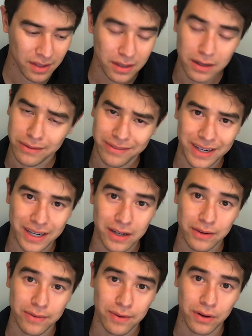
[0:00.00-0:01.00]
you know,
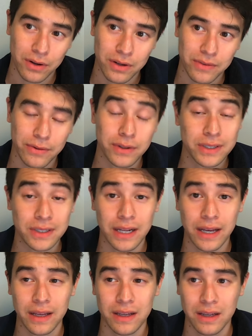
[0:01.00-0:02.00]
video for
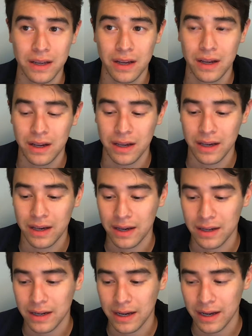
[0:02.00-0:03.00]
today.
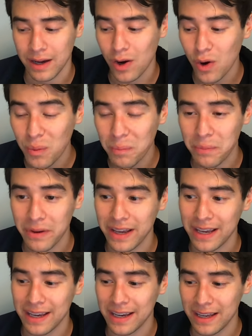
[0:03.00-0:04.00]
And I hope
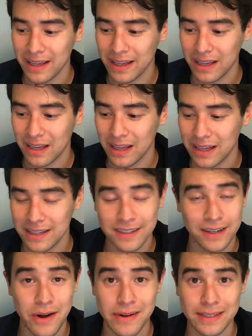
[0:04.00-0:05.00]
it,
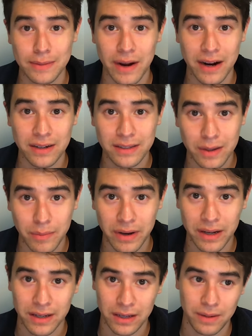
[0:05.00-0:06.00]
you know, inspires
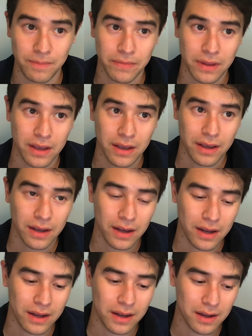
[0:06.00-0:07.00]
somebody,
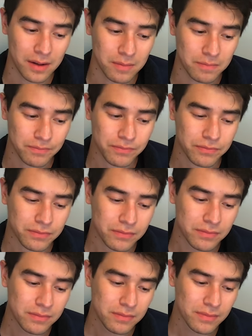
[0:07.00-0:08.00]

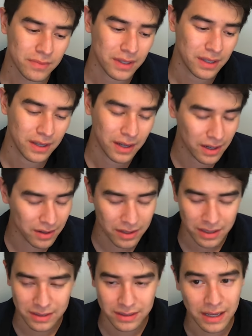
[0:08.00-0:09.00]
you know,
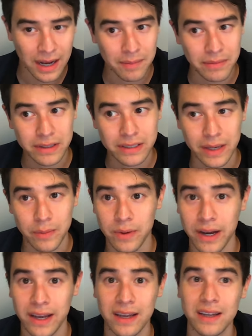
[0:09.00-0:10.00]
because I'm the same
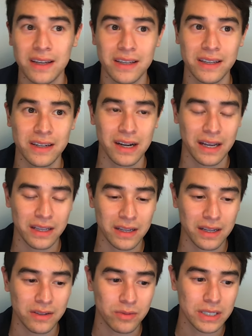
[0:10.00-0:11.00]
way. You know,
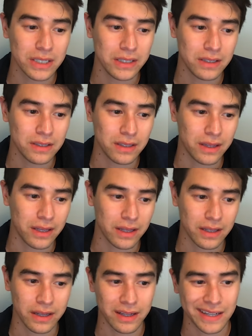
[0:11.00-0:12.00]
I really used to
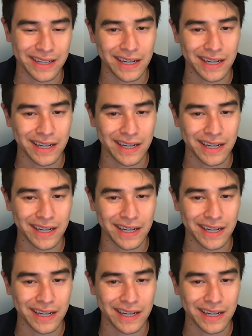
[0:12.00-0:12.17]
think like,